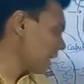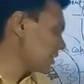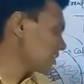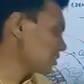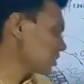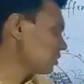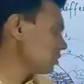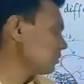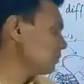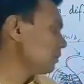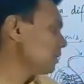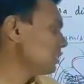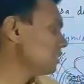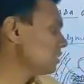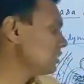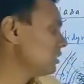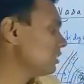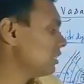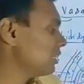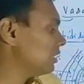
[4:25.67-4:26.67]
External male
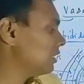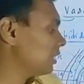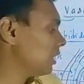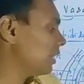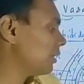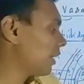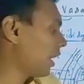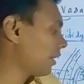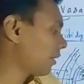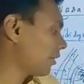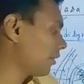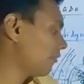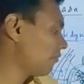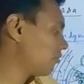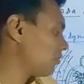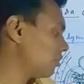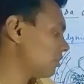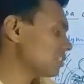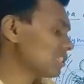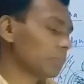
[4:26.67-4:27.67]
genitalia that
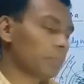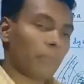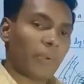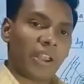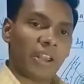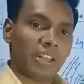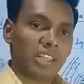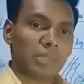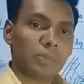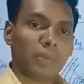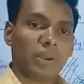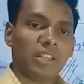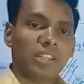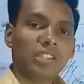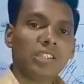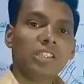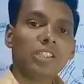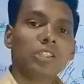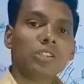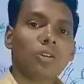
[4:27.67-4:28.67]
refers penis.
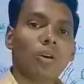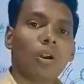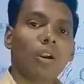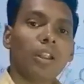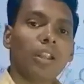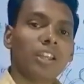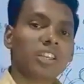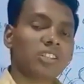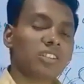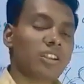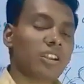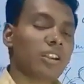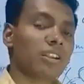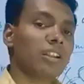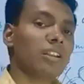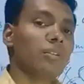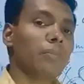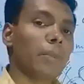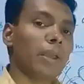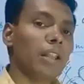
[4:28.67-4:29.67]
Penis is called
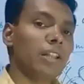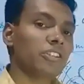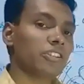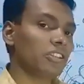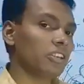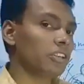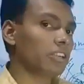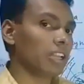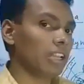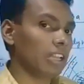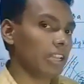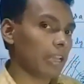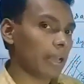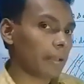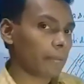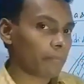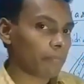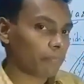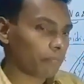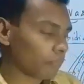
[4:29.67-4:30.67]
external male genitalia.
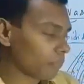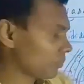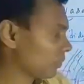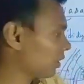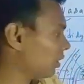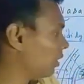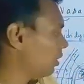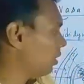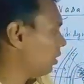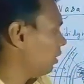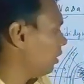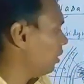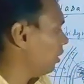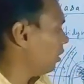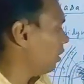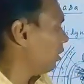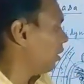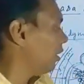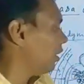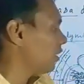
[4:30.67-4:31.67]

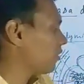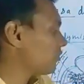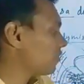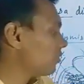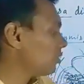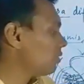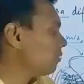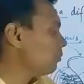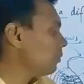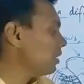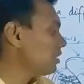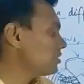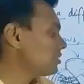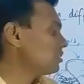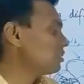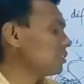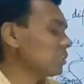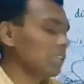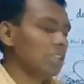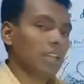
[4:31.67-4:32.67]
External male
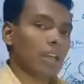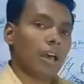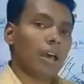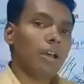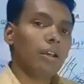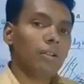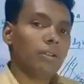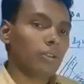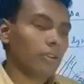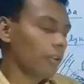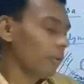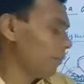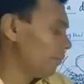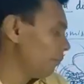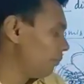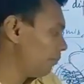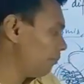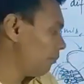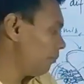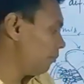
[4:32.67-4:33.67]
genitalia,
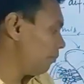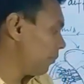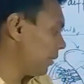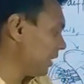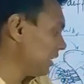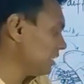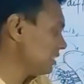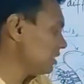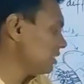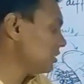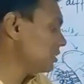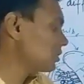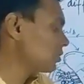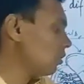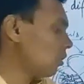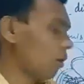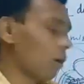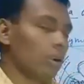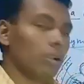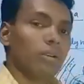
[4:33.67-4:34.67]
penis is
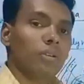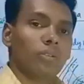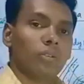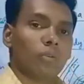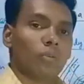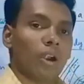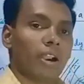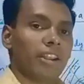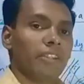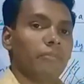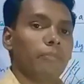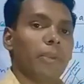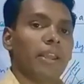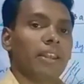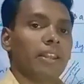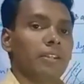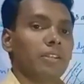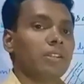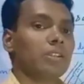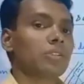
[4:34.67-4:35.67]
called, what is
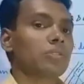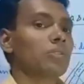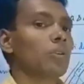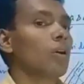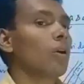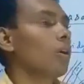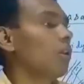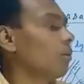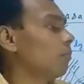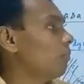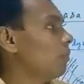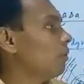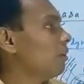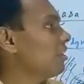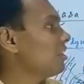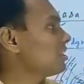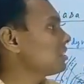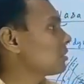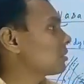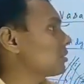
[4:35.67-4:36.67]
penis? We'll
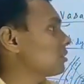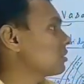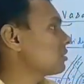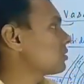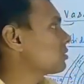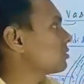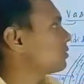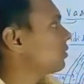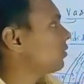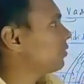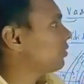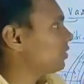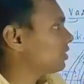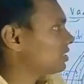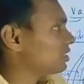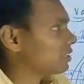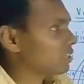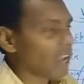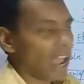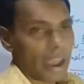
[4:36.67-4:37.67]

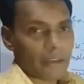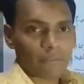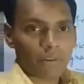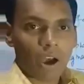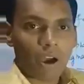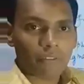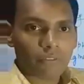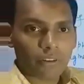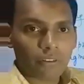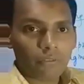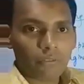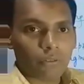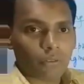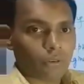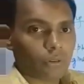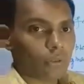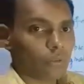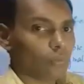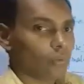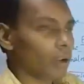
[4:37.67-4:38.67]
describe after
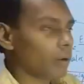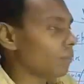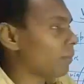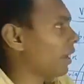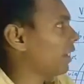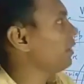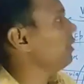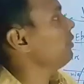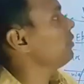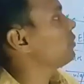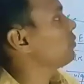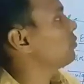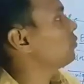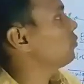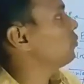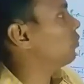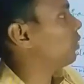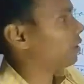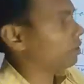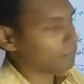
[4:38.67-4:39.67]
fourth one by
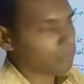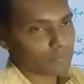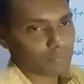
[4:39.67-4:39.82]
one.